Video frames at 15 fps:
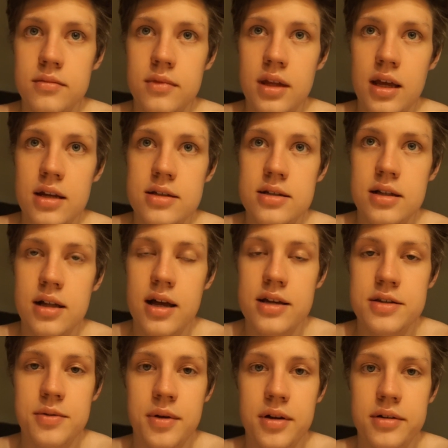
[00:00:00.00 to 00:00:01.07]
That is the
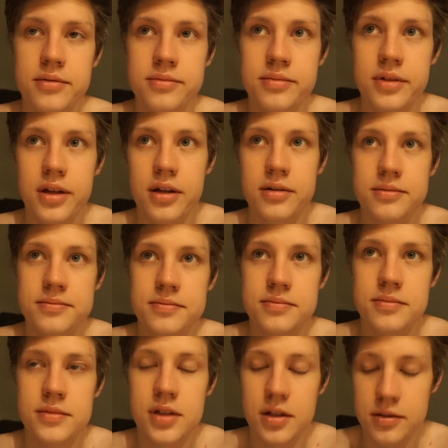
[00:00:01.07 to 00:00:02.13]
last one. Yeah.
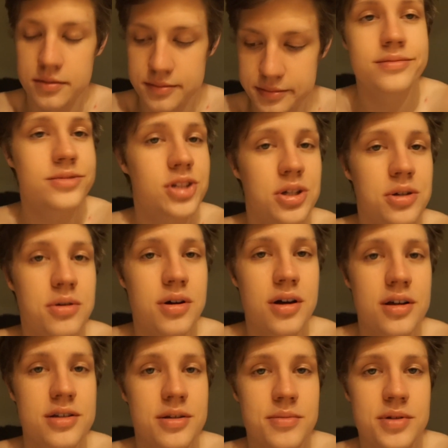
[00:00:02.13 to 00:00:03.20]
So so
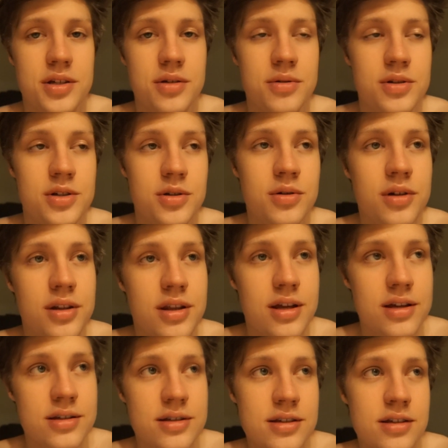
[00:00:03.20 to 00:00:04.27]
awesome. So enjoy
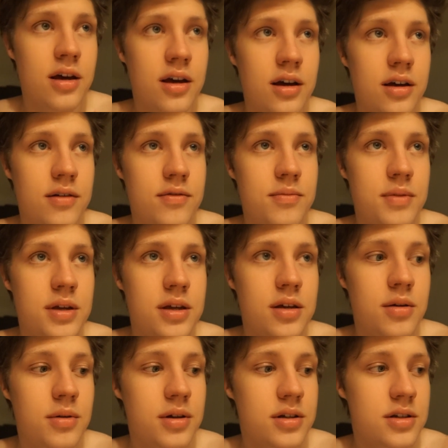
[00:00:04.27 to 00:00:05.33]
this of me
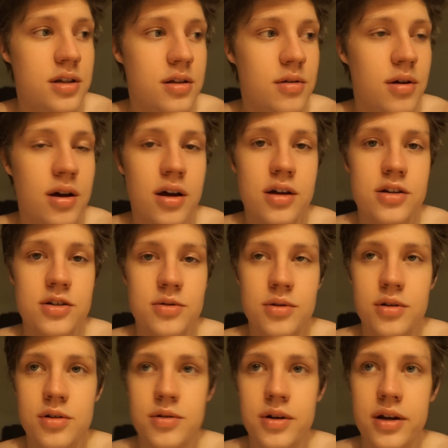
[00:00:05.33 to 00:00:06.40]
going into the garage
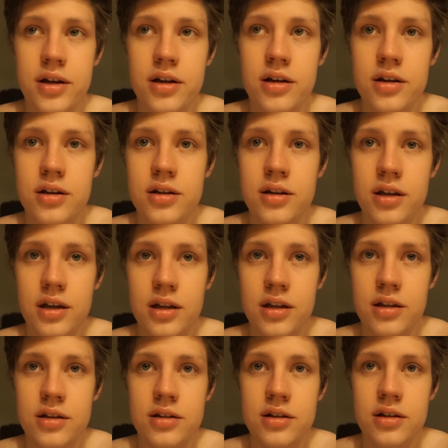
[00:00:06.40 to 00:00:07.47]
real quick
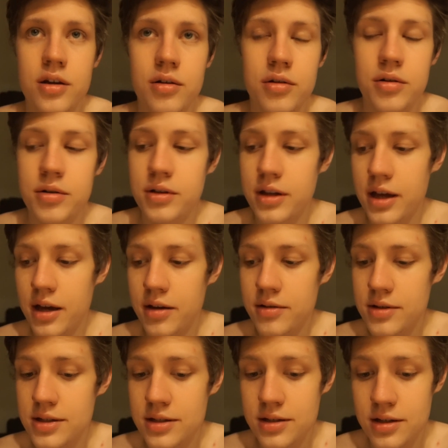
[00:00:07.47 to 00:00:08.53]
and going around the
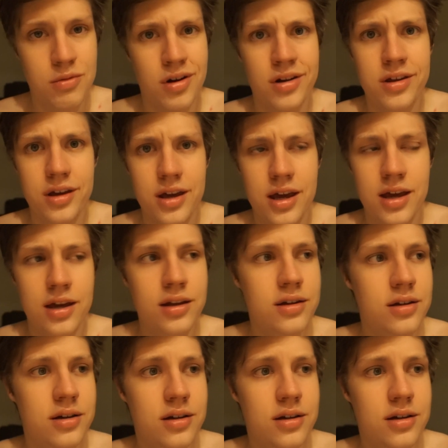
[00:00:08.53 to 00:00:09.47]
house while you can,